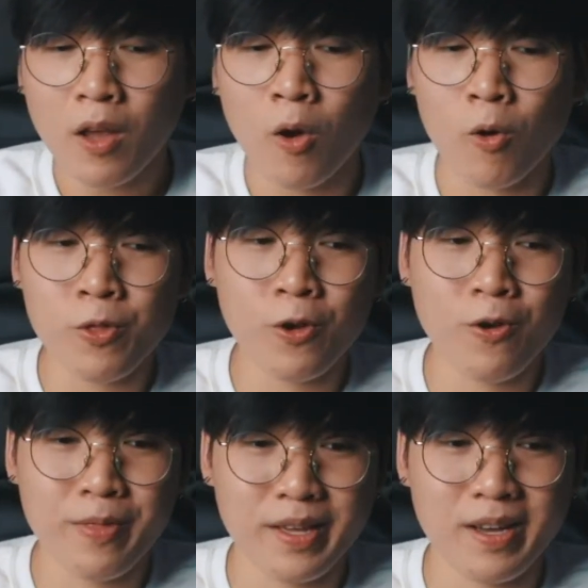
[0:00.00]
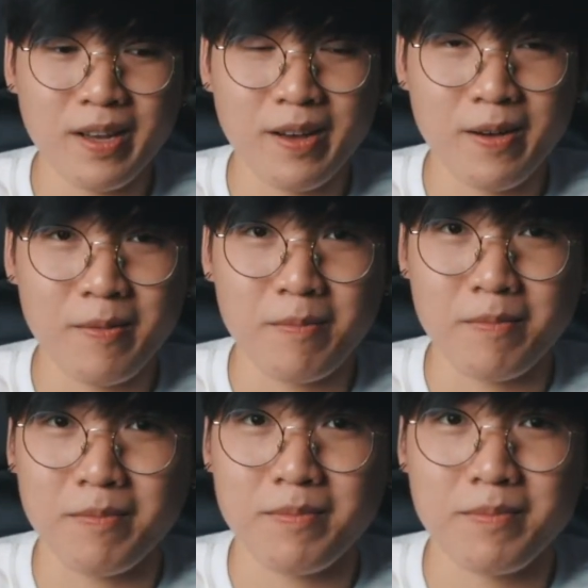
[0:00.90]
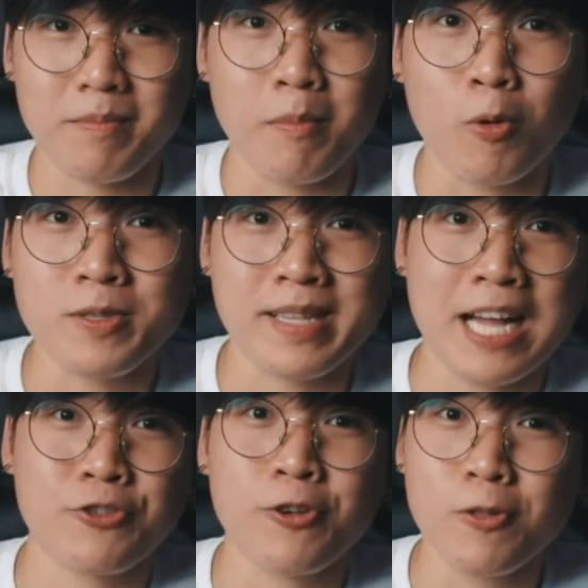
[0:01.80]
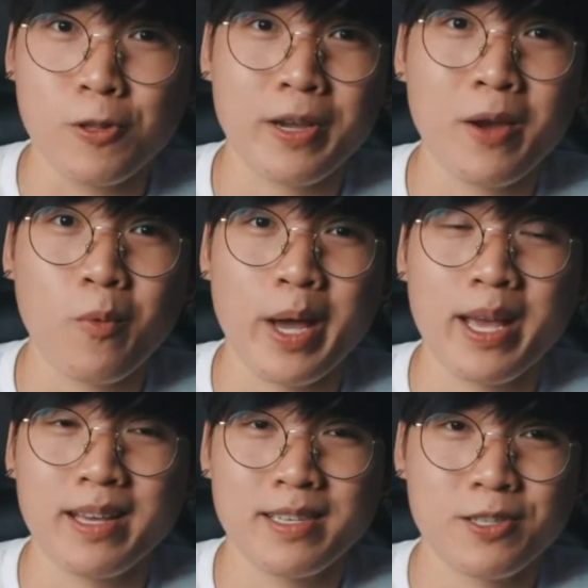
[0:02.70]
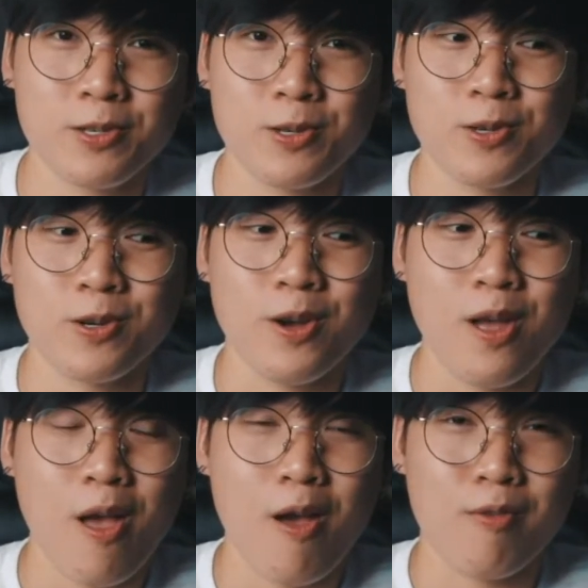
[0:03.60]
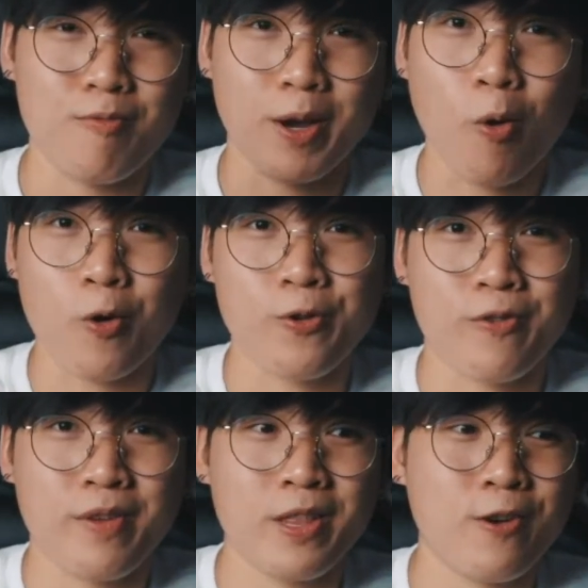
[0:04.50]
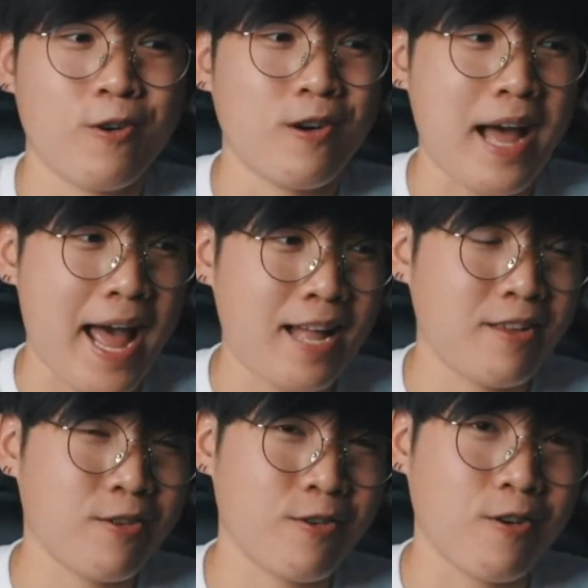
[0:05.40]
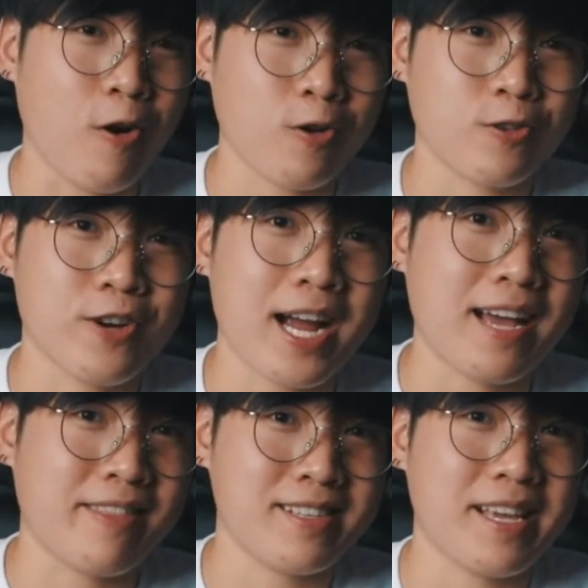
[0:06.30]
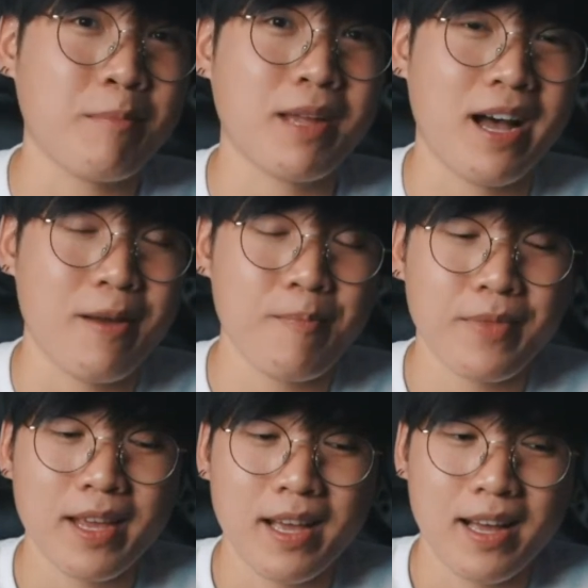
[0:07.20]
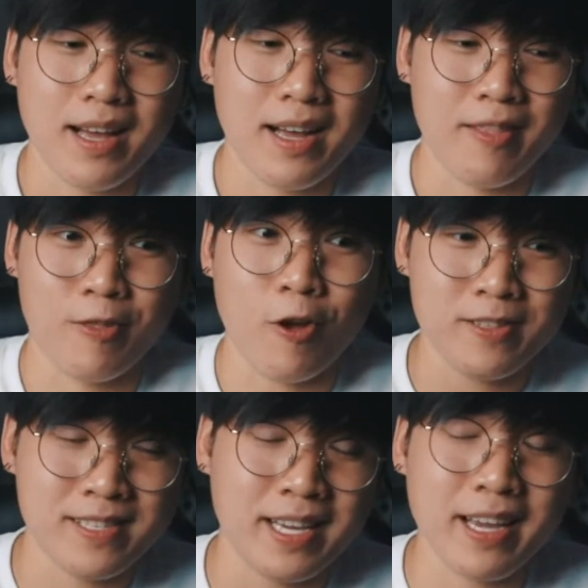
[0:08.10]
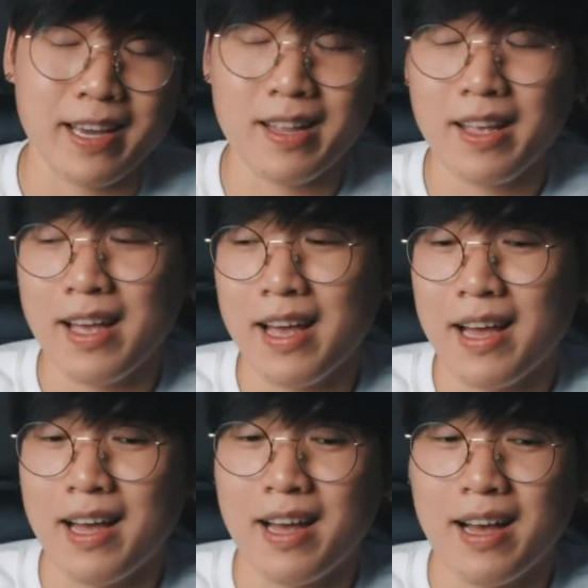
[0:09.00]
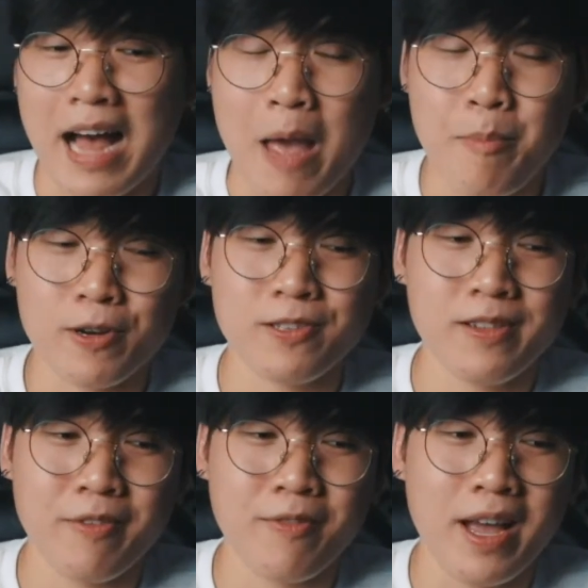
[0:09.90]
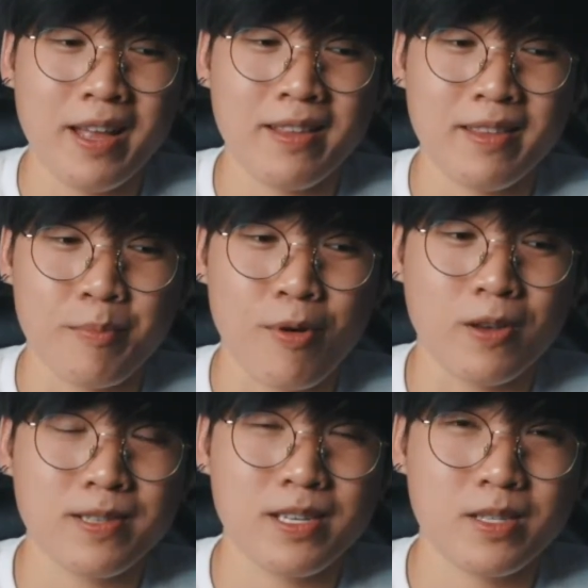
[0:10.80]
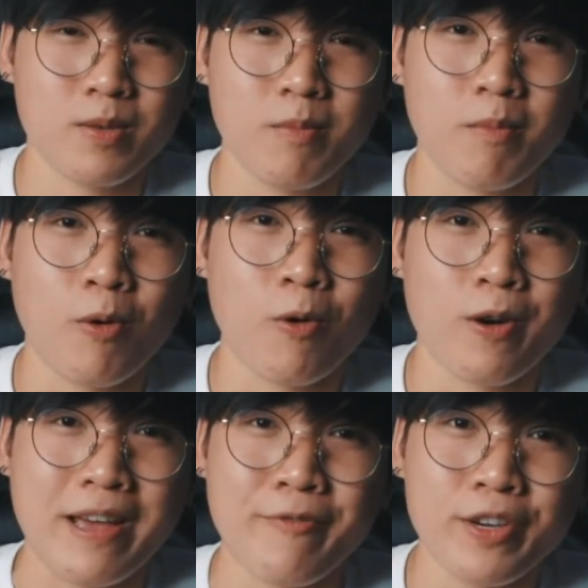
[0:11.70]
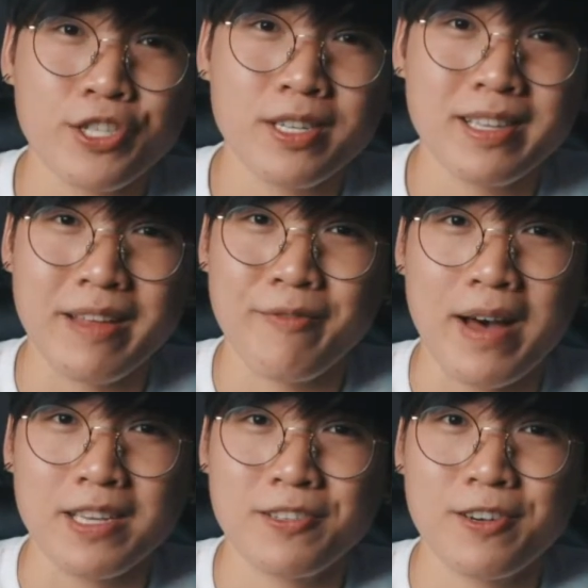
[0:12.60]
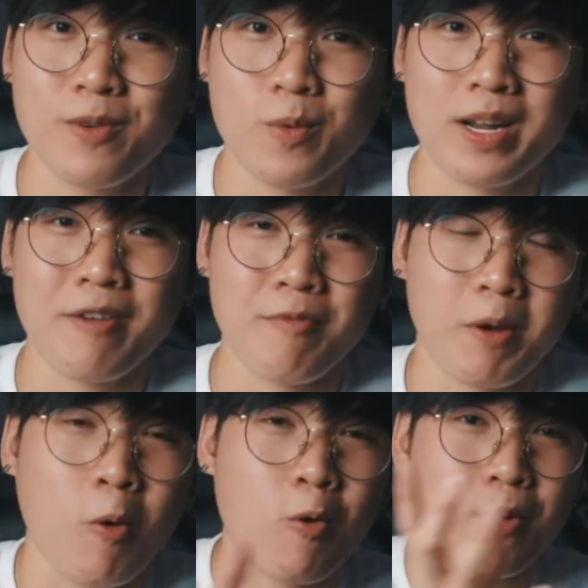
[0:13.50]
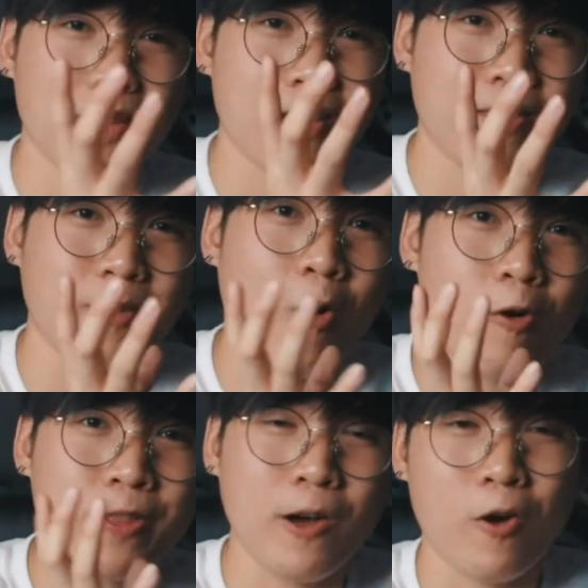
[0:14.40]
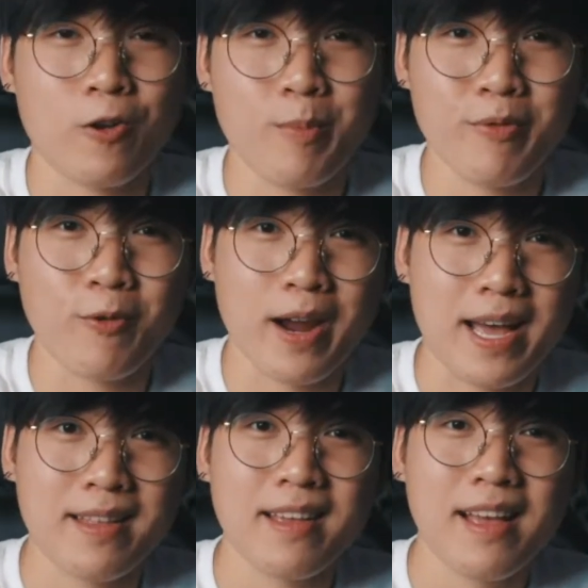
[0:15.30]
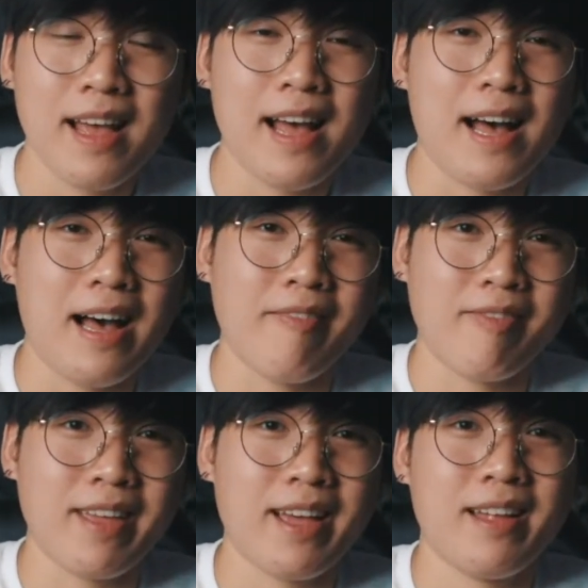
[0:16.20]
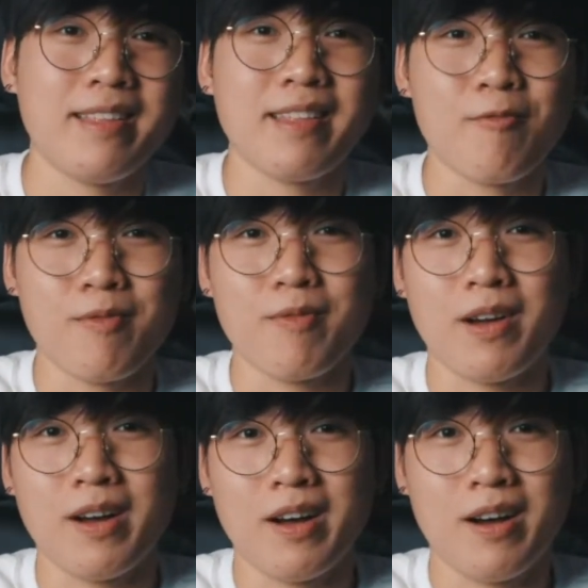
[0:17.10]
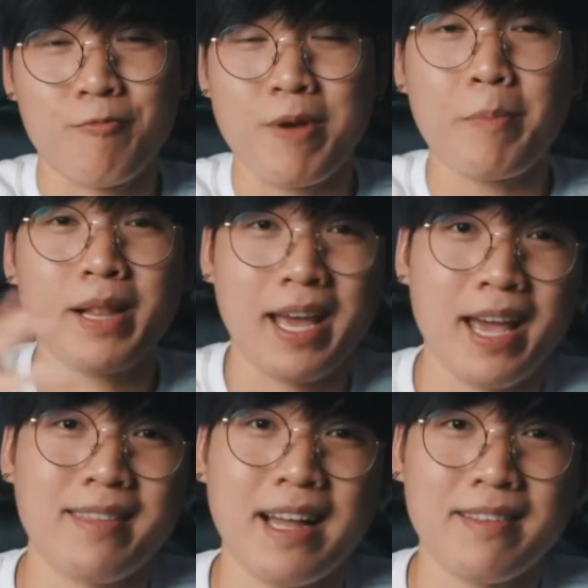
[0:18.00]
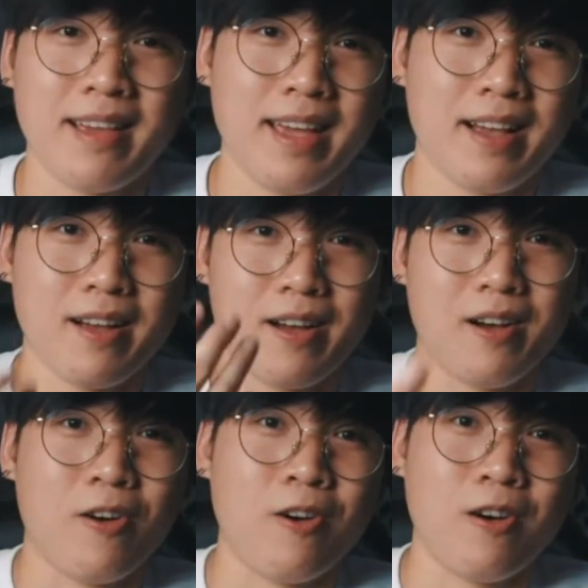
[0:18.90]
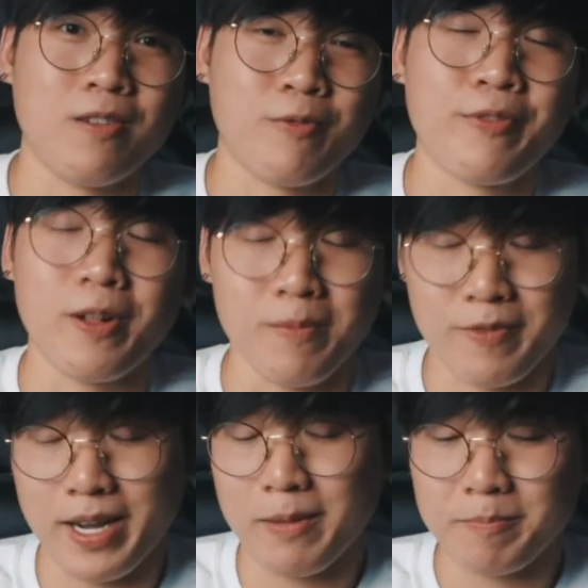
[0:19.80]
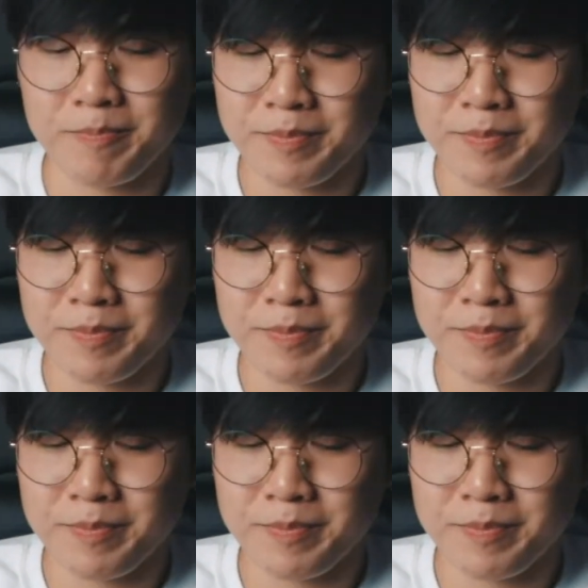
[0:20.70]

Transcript: Although the most natural looking way is to record your video and your audio track at the same time and not sync it, I personally find the process more efficient and faster when I record all the audio beforehand and then replicate that take on film, right?